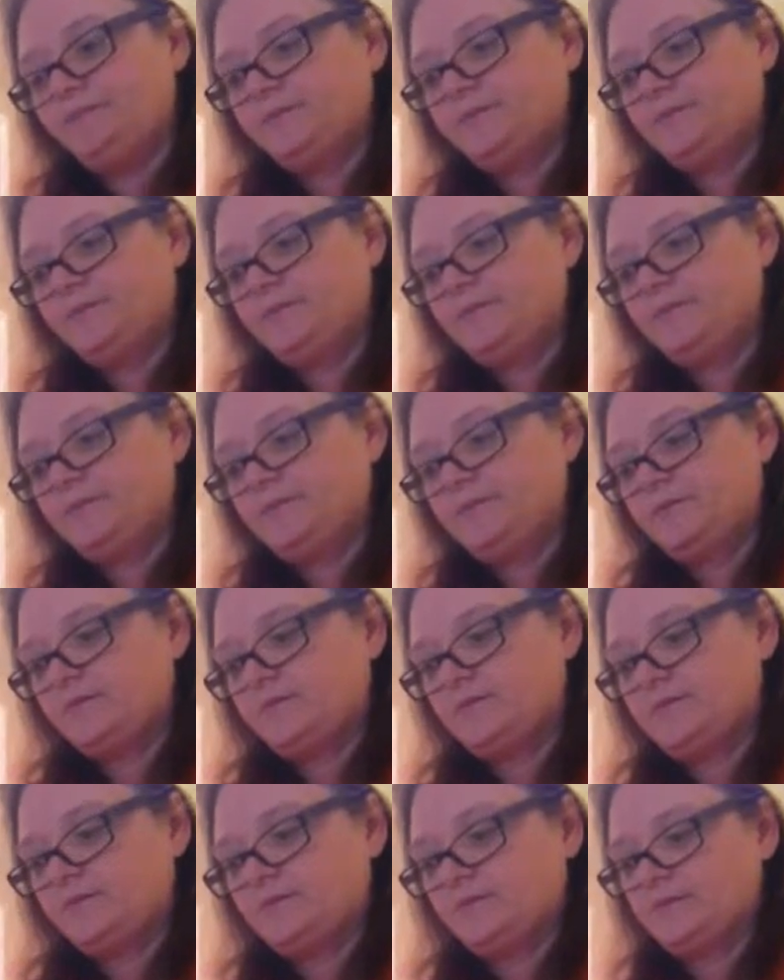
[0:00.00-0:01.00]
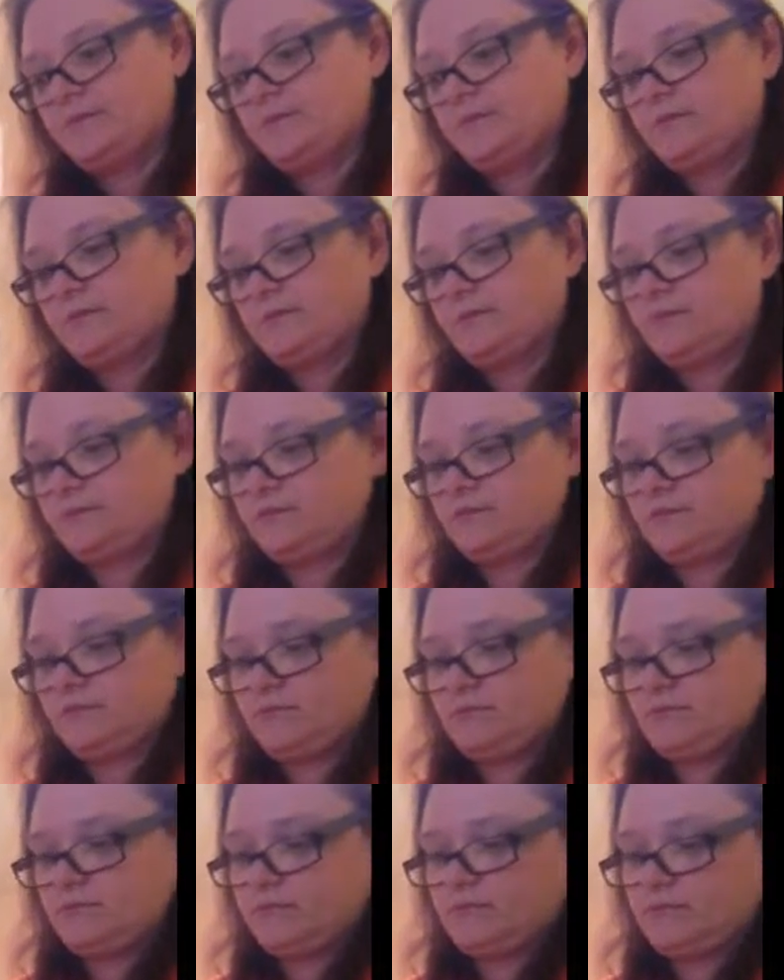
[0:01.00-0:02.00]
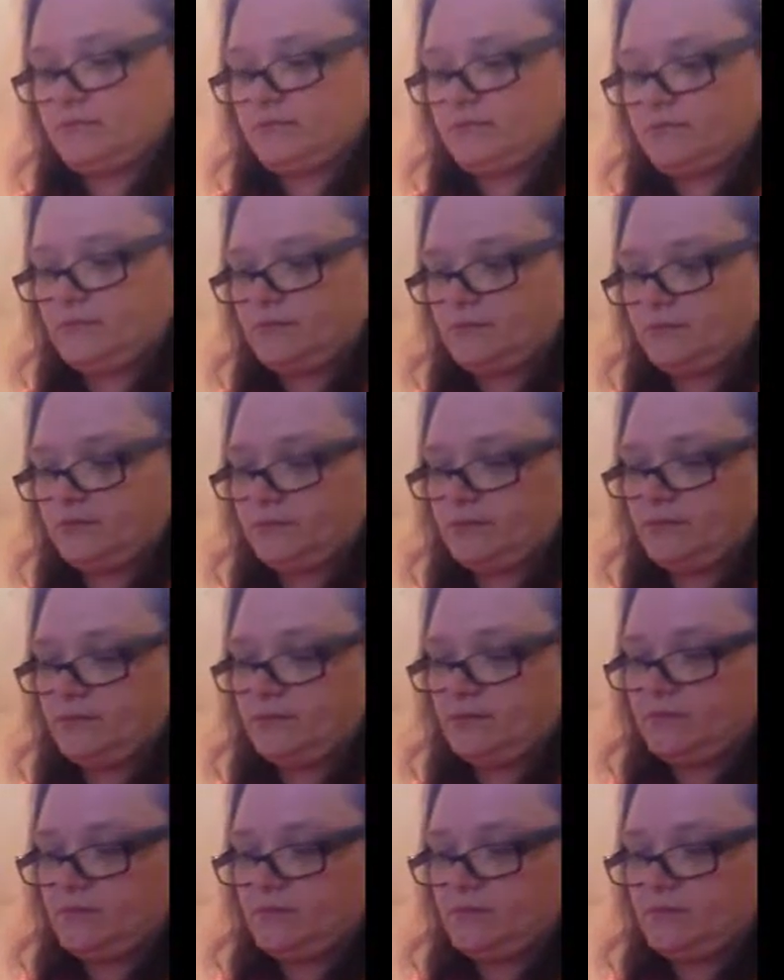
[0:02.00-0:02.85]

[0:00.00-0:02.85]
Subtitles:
No one is speaking in this clip.